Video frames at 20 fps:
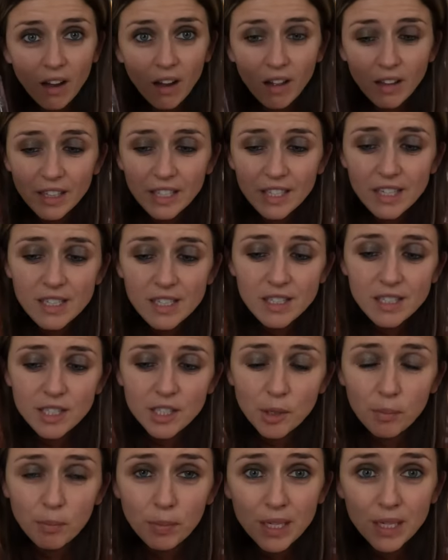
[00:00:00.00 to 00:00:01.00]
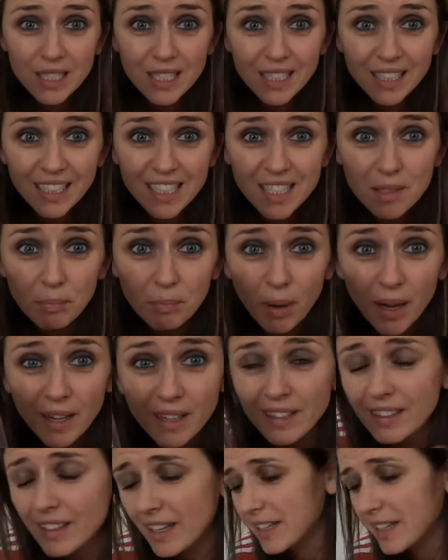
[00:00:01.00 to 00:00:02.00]
all it is is you're pressing this
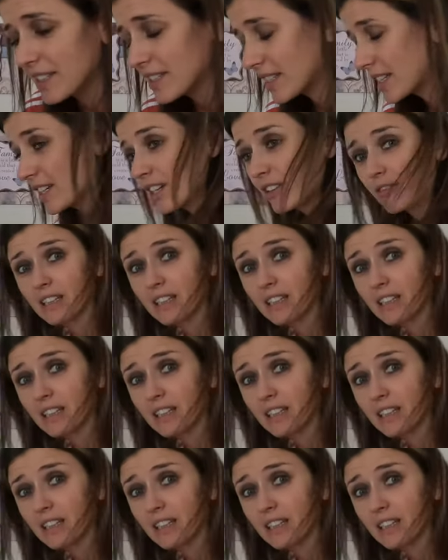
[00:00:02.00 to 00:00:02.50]
button and it's gonna